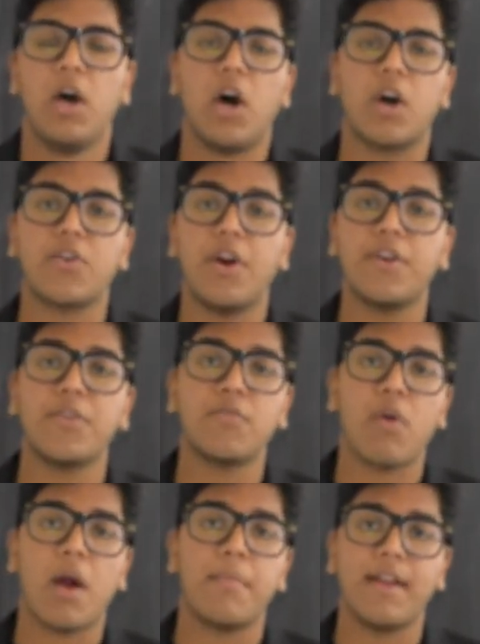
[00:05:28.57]
According to
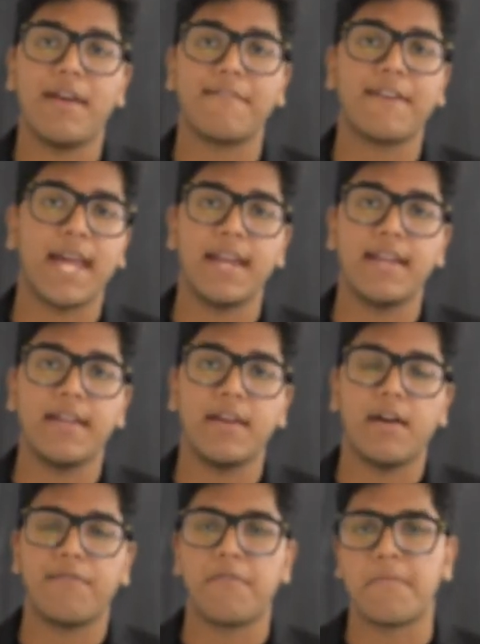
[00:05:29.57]
Robert F. Kennedy,
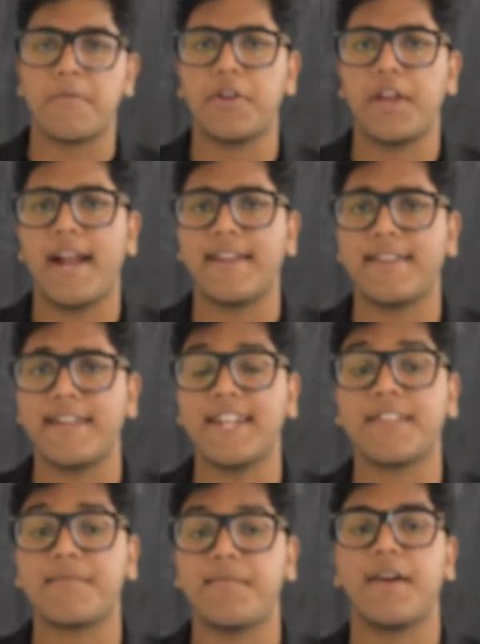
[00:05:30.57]
a former United
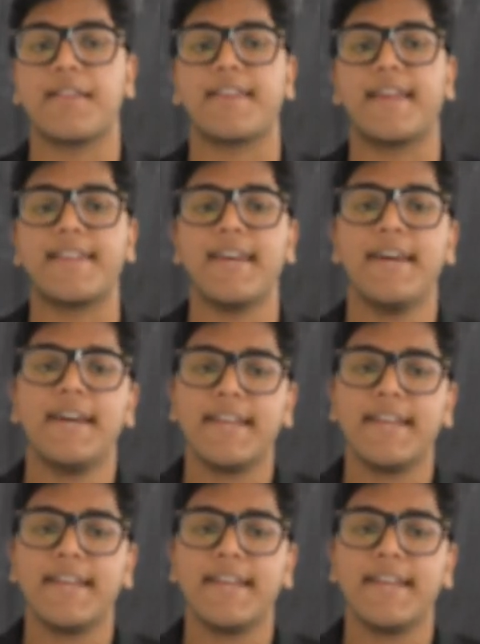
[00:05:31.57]
States president,